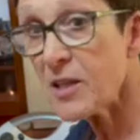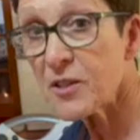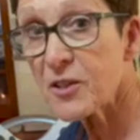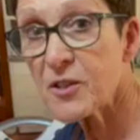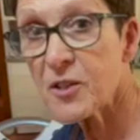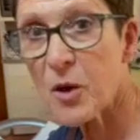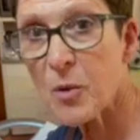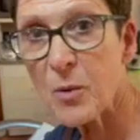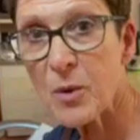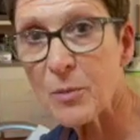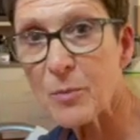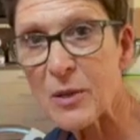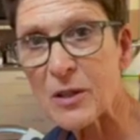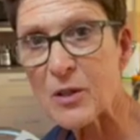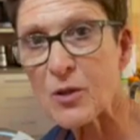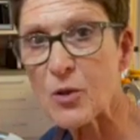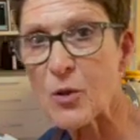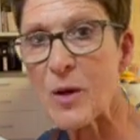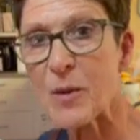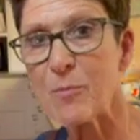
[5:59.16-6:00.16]
so we'll be
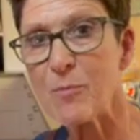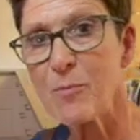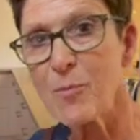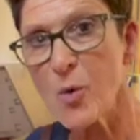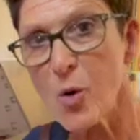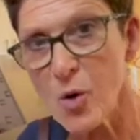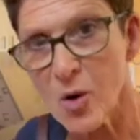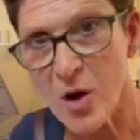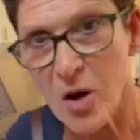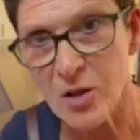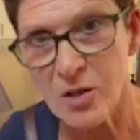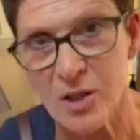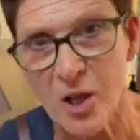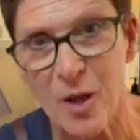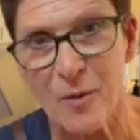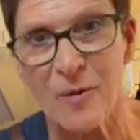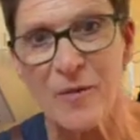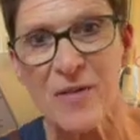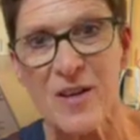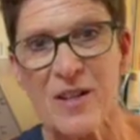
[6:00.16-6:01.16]
doing more
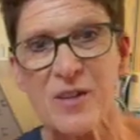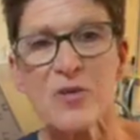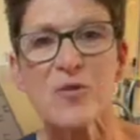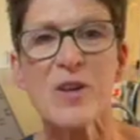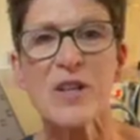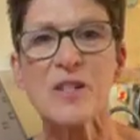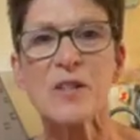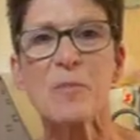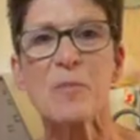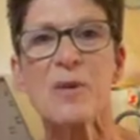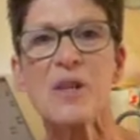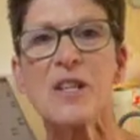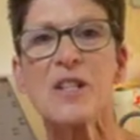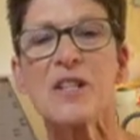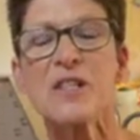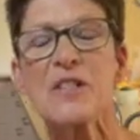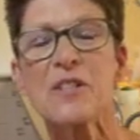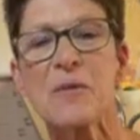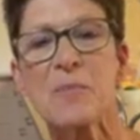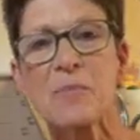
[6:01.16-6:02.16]
Oktoberfest
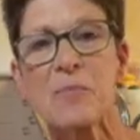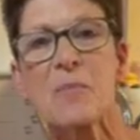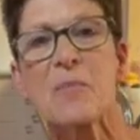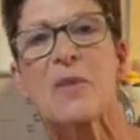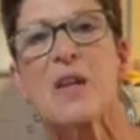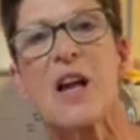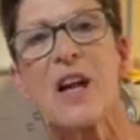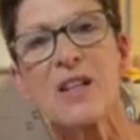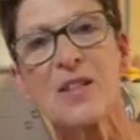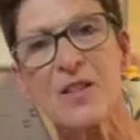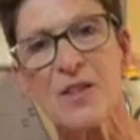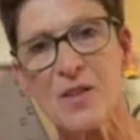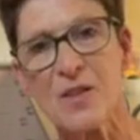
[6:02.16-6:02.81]
recipes, and